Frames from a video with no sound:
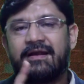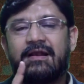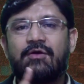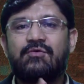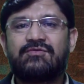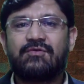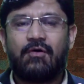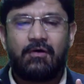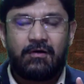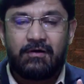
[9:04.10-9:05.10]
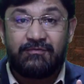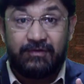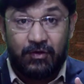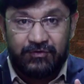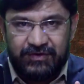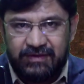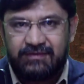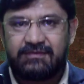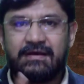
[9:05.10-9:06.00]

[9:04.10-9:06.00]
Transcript: includes all velocities,